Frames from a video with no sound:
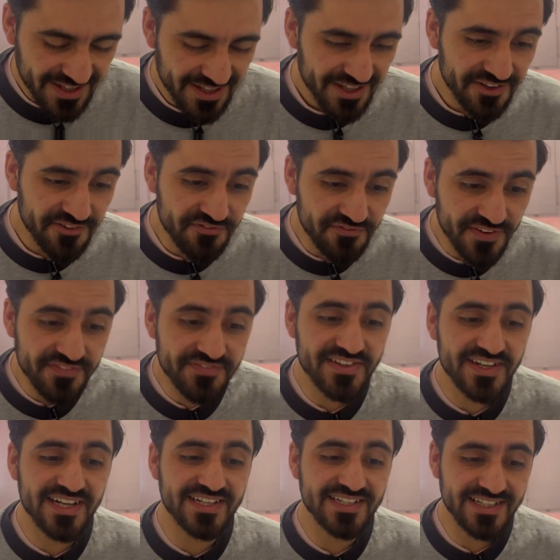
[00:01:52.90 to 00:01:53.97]
If fifth
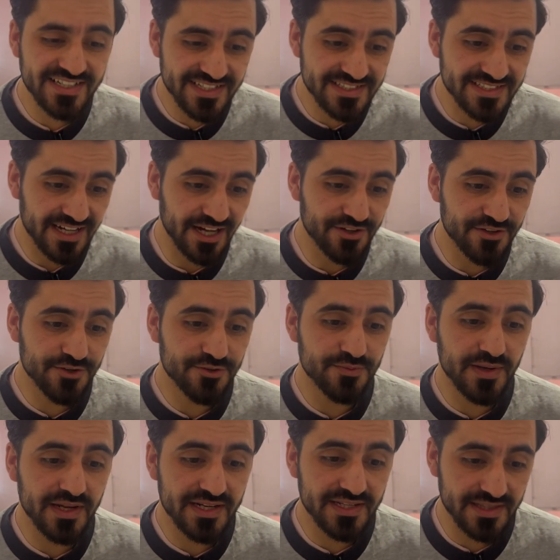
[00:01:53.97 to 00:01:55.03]
grade girls are not
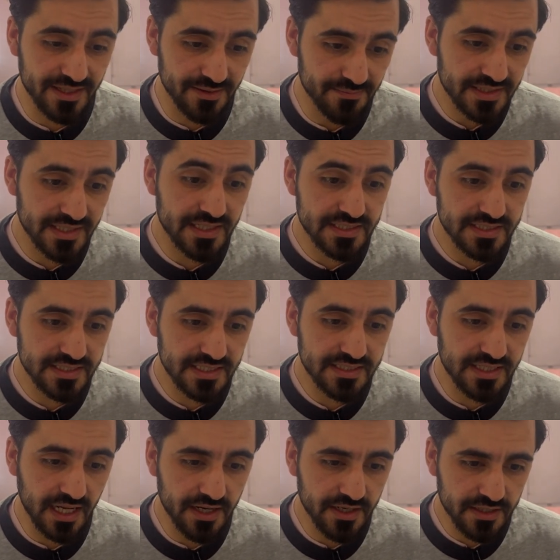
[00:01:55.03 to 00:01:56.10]
wearing them, they are
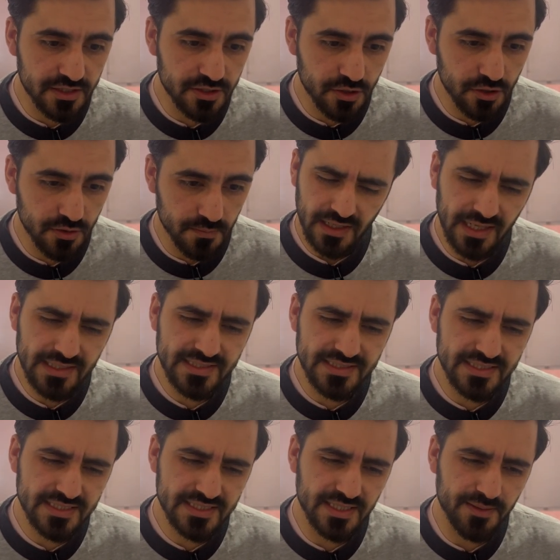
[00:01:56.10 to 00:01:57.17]
sent directly home. I think
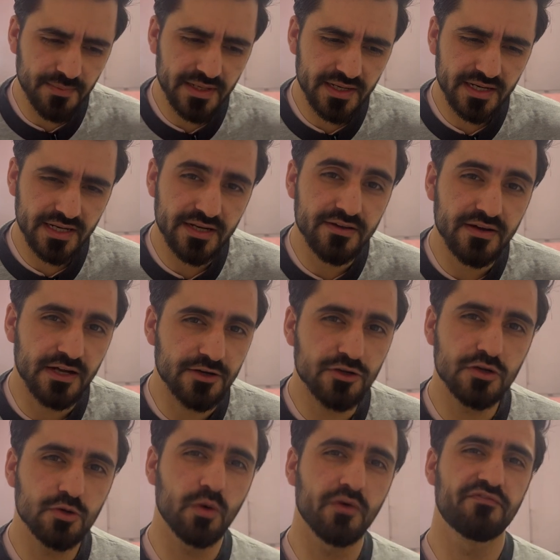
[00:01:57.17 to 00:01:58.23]
this is American. I don't
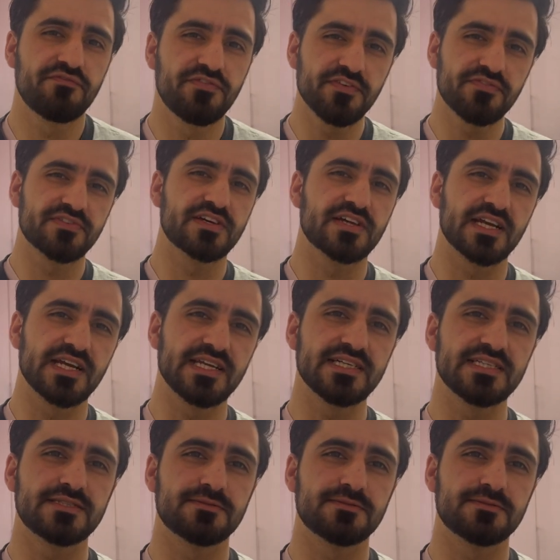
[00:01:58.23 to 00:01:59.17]
know what fifth grade is,